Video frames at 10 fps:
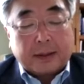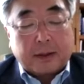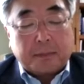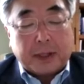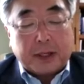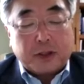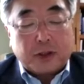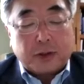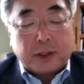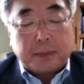and
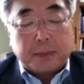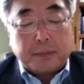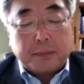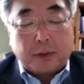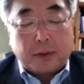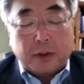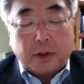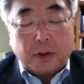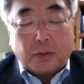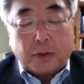compassionate
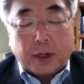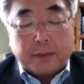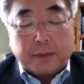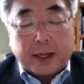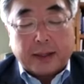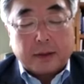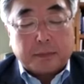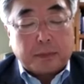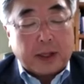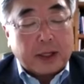people we have
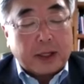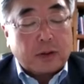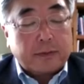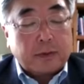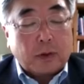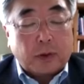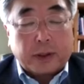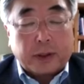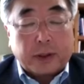had the pleasure of knowing.